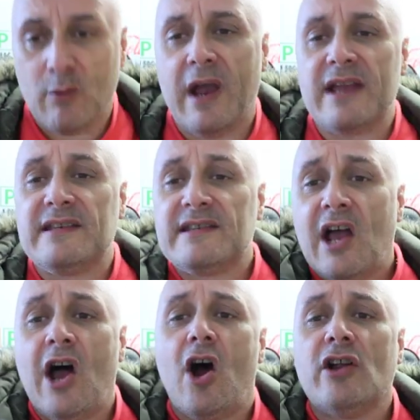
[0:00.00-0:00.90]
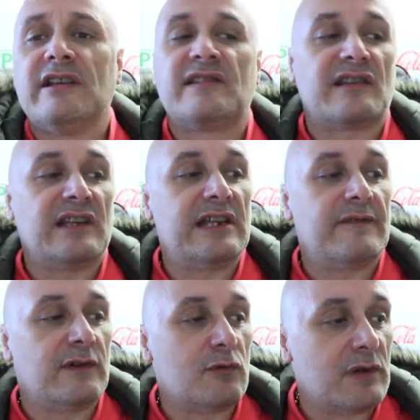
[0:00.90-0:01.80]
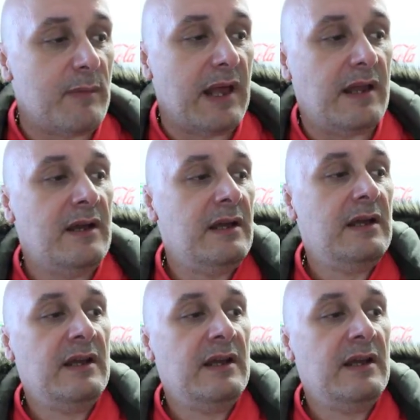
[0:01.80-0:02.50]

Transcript: He wears his heart on his sleeve, Lou Bella.